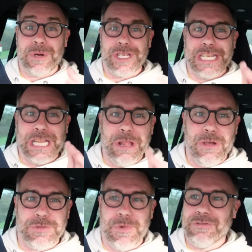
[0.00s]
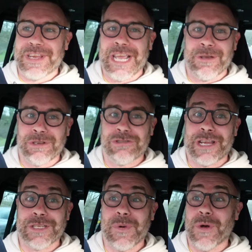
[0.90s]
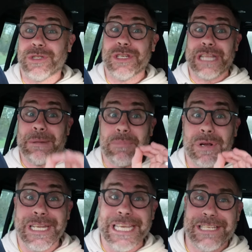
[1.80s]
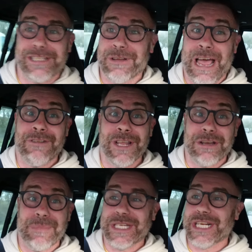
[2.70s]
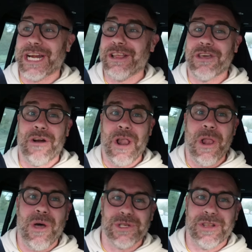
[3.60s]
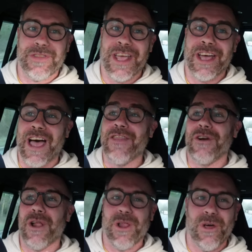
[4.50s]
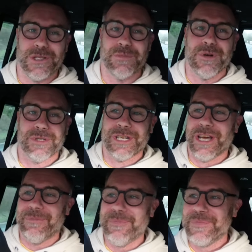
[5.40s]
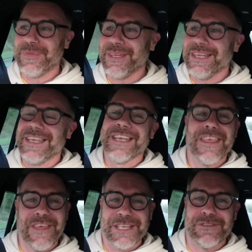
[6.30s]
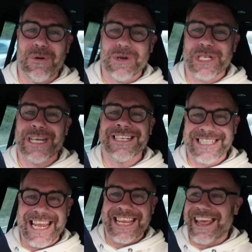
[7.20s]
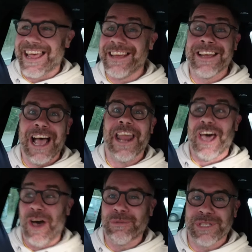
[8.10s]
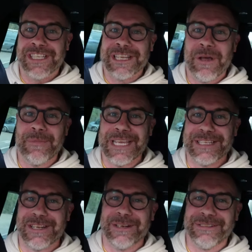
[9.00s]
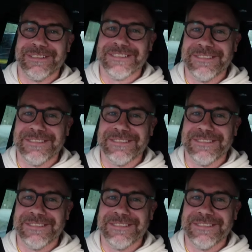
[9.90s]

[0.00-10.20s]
want to see lots more videos on transporters, then please do have a look at my channel. There are lots on there and there are lots more to come. Thanks for watching, take care, and I hope to see you at meet soon.